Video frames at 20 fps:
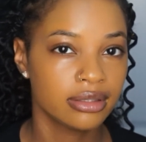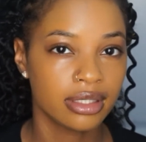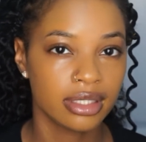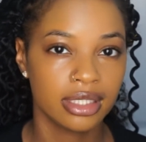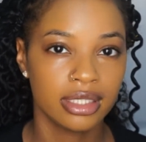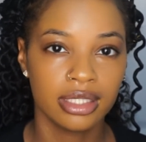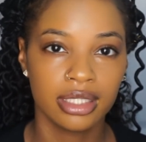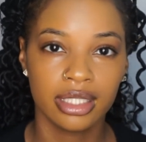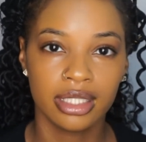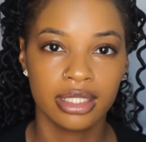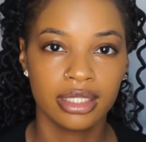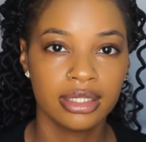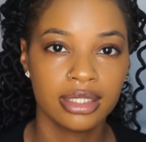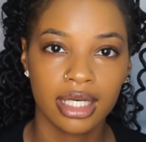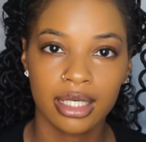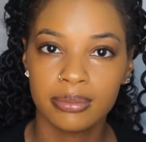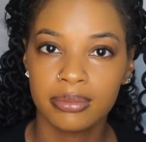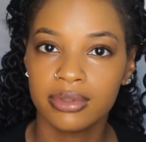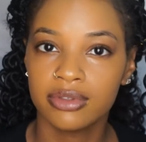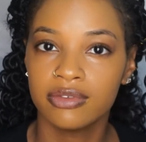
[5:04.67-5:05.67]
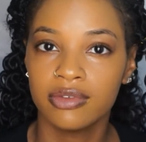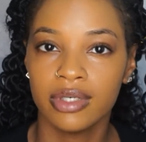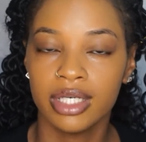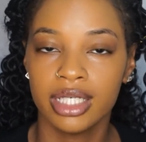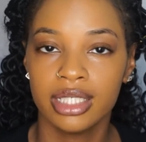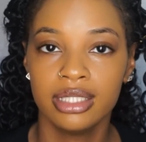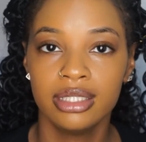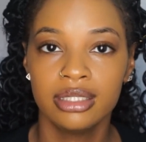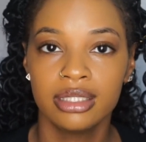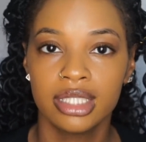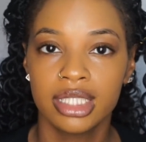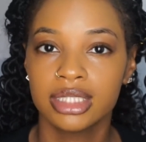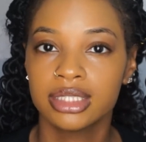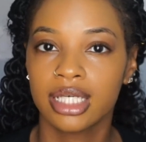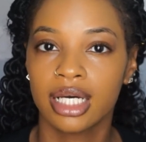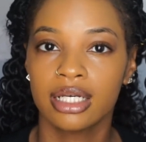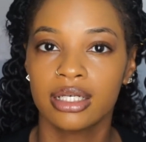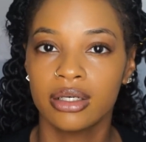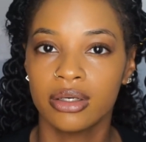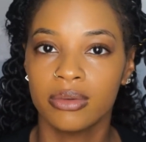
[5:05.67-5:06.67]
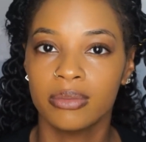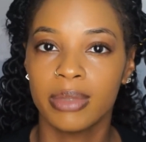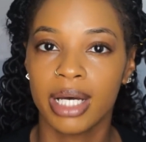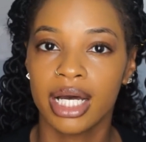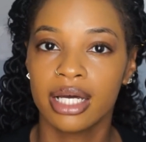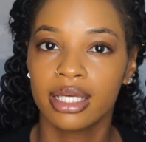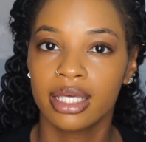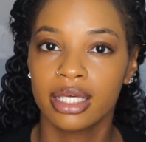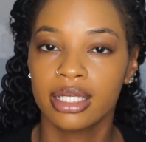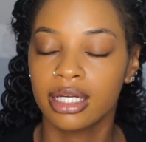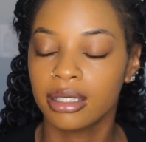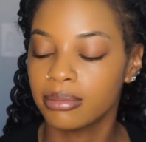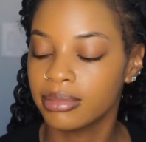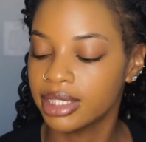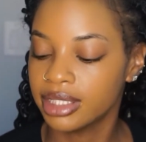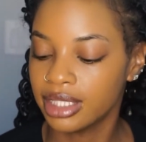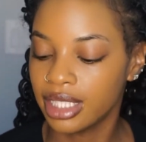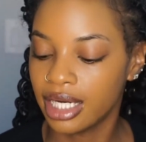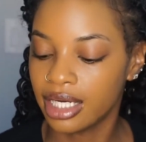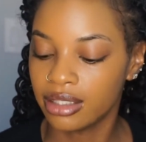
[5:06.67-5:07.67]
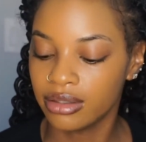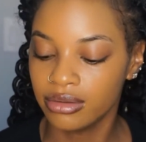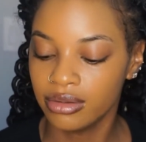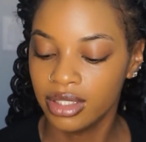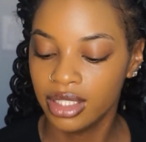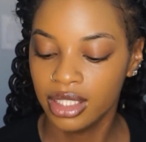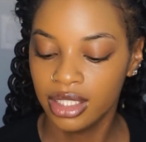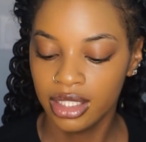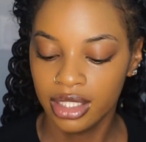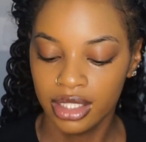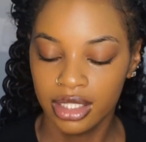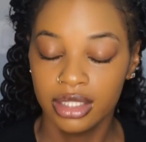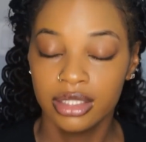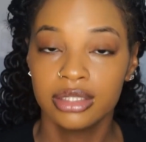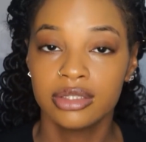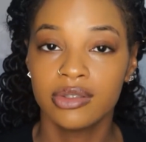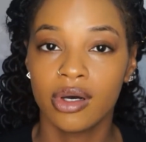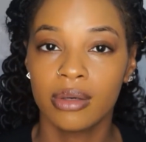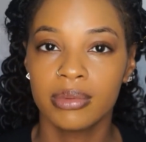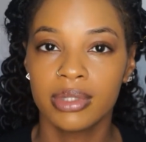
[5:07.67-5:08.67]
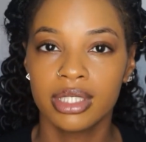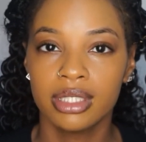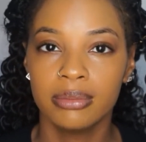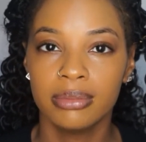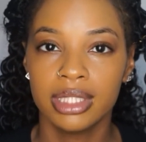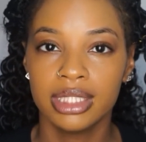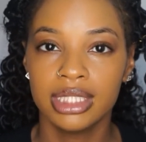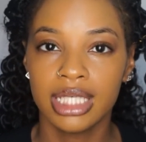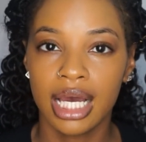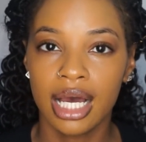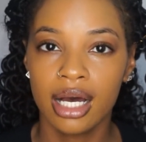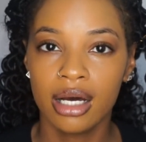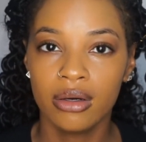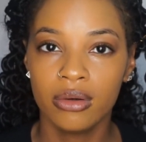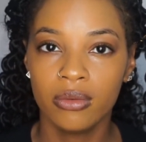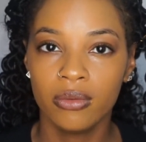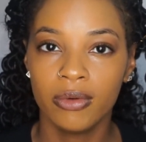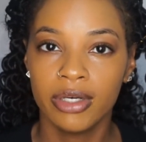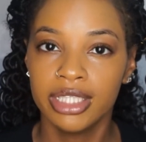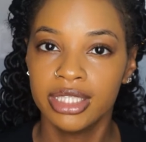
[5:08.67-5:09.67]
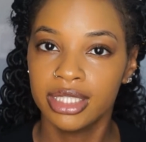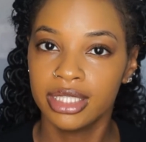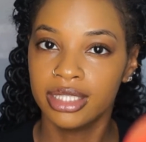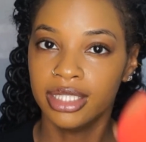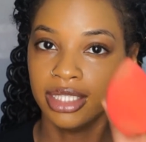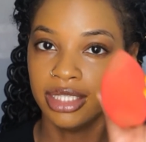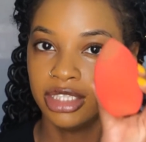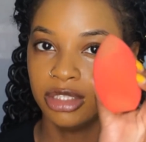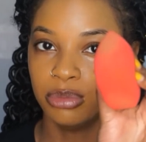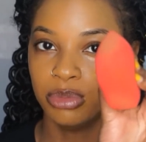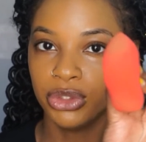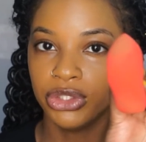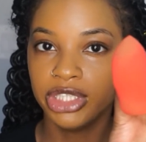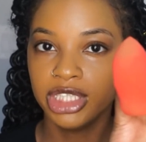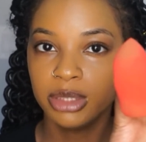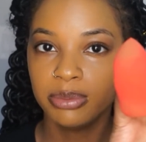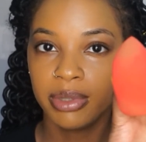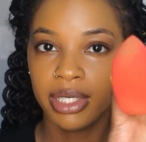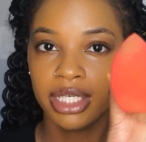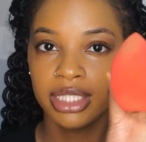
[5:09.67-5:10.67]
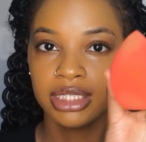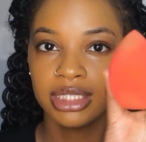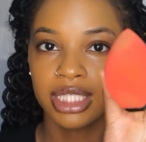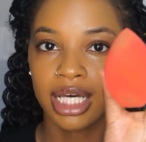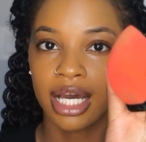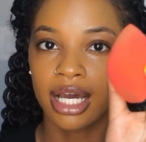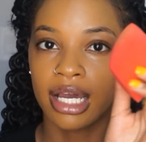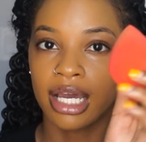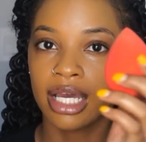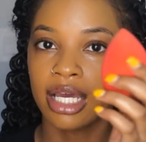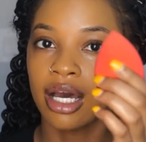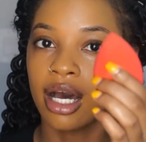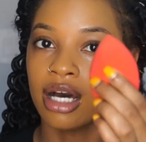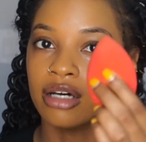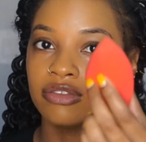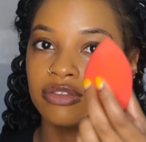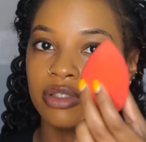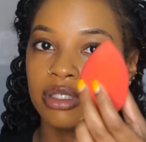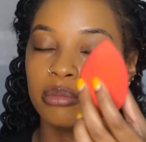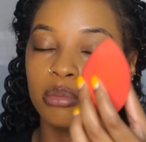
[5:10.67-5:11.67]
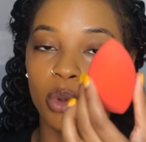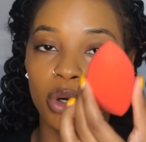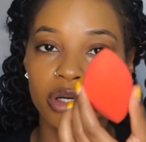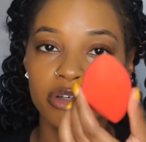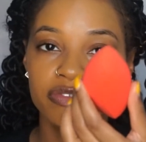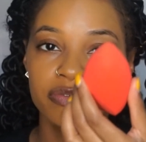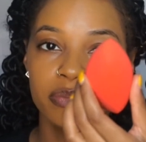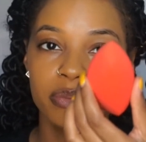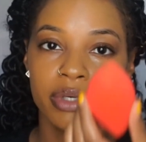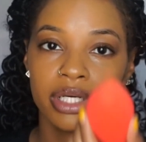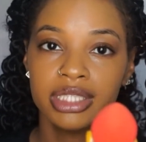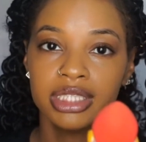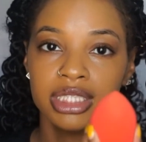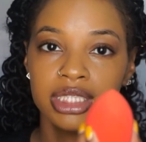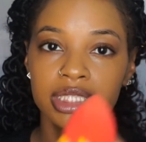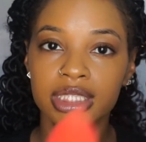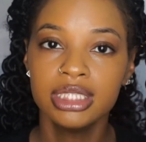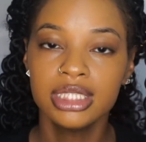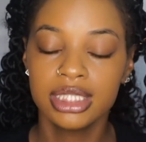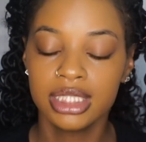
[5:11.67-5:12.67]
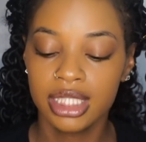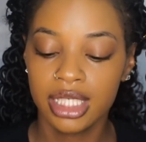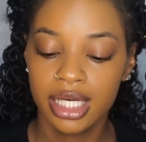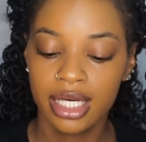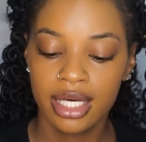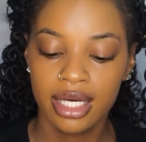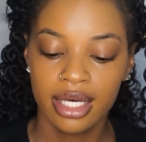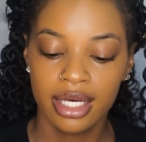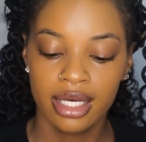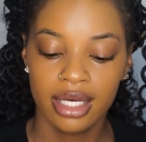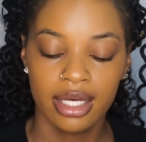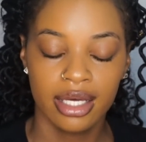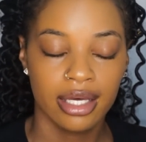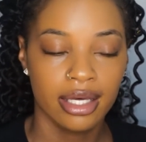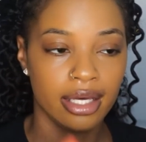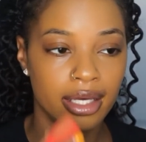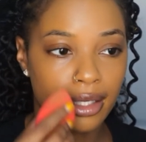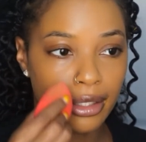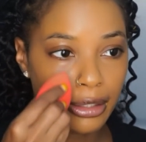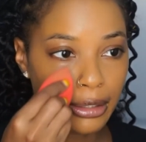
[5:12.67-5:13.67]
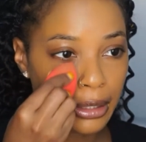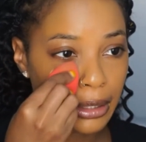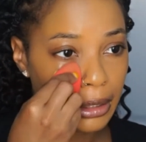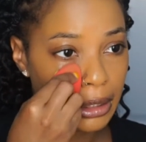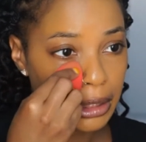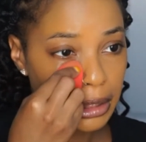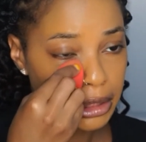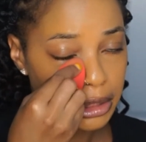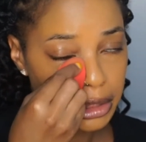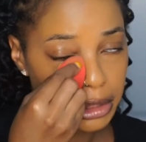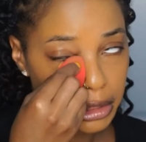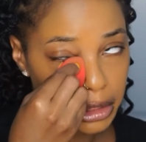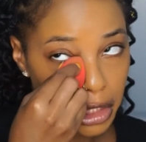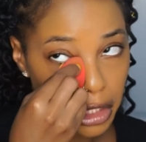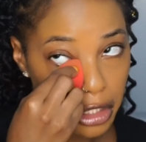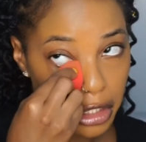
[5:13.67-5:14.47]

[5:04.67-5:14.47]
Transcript: on in any type of way, because I go back and I blend it out. So I'm gonna blend it out with this beauty sponge that I got from More Brushes. And this